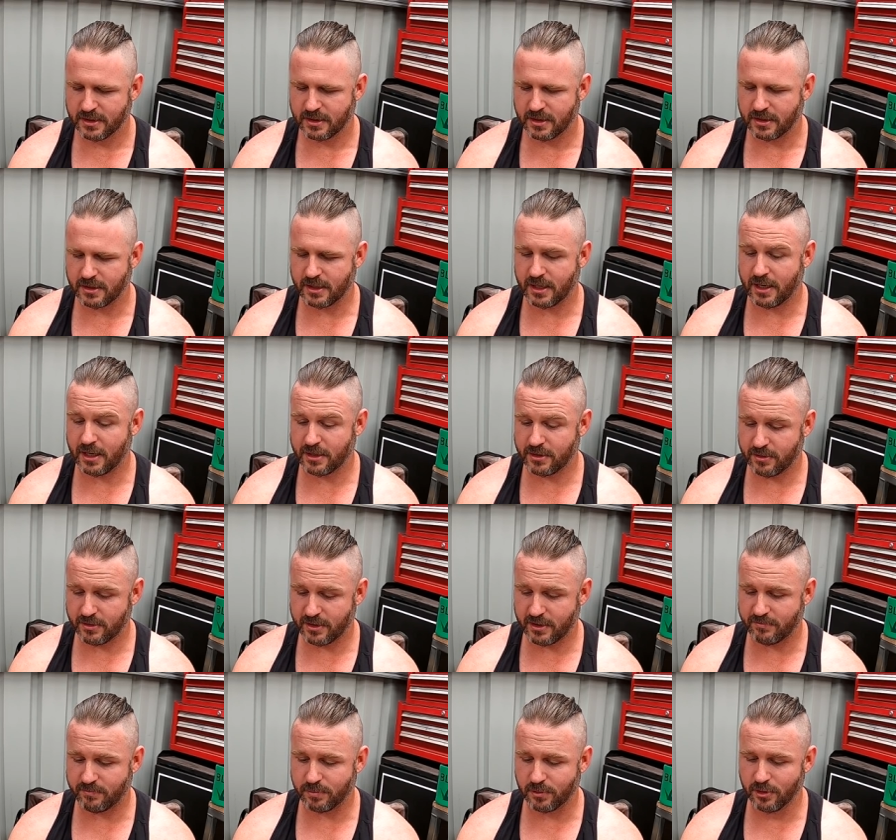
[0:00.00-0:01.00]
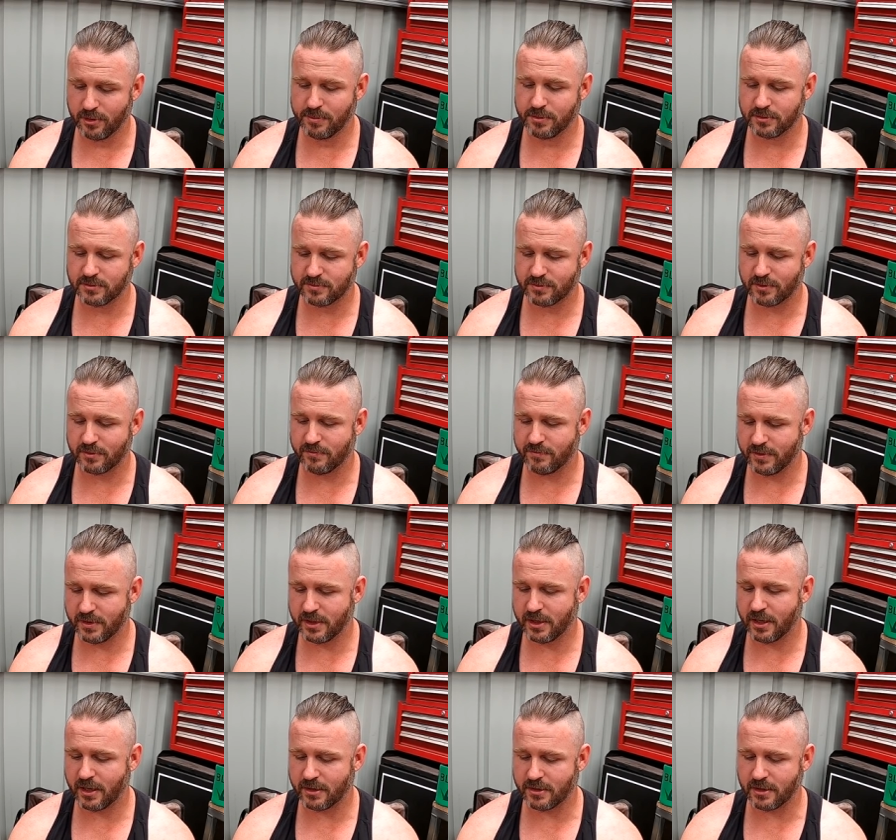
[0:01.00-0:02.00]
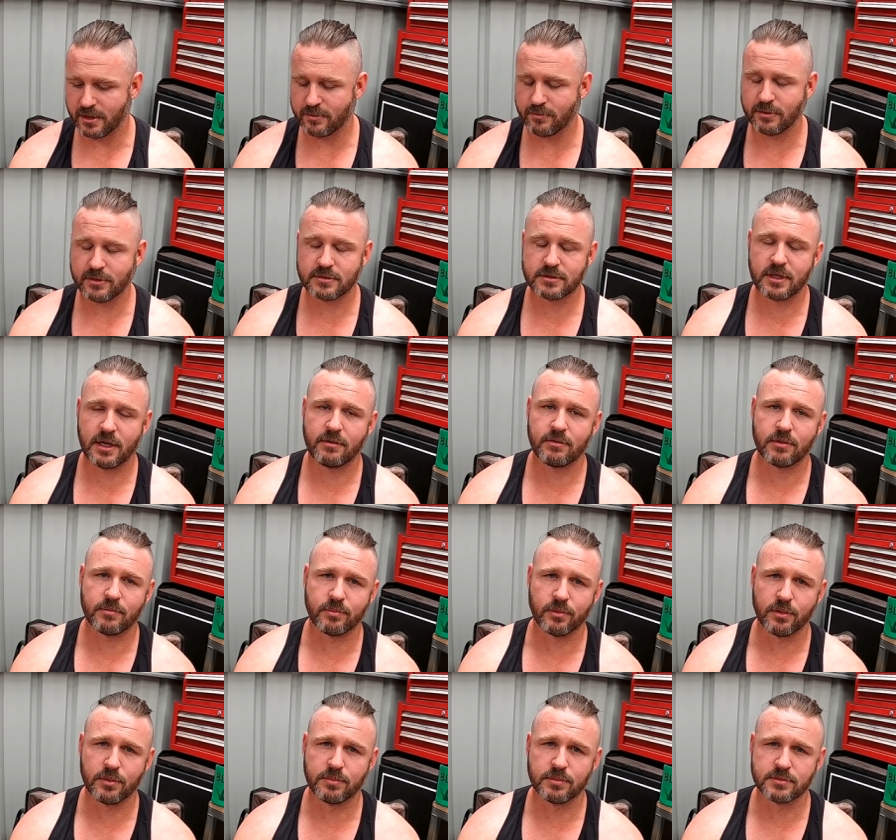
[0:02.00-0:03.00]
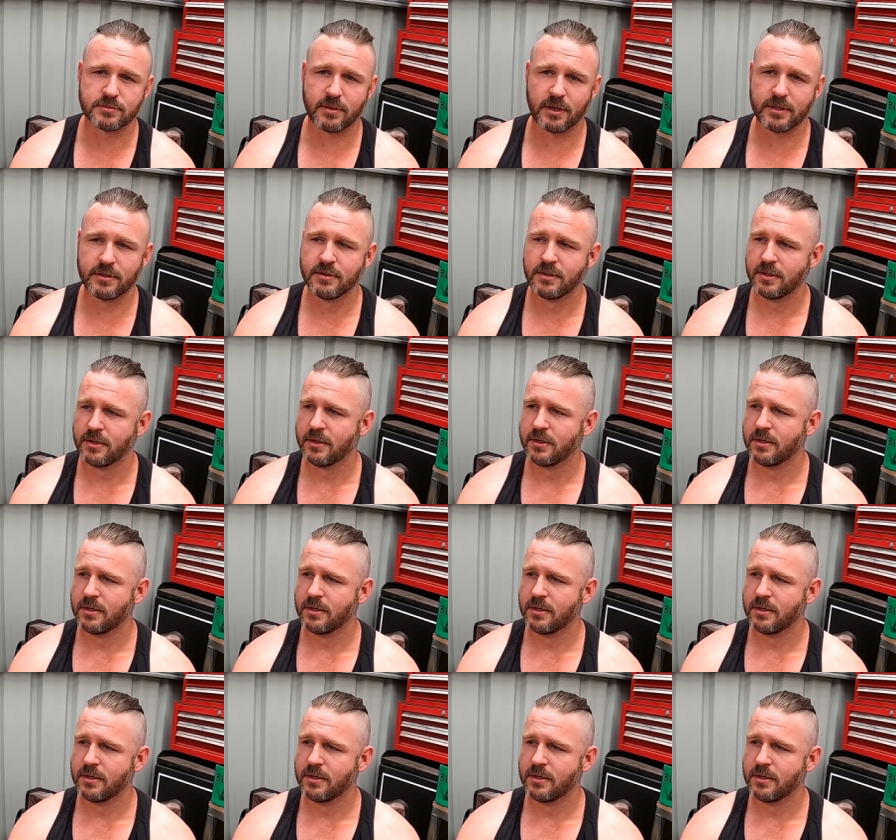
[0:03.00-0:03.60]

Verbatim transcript: And are there enough bloopers for a video yet? We'll start with the bloopers one.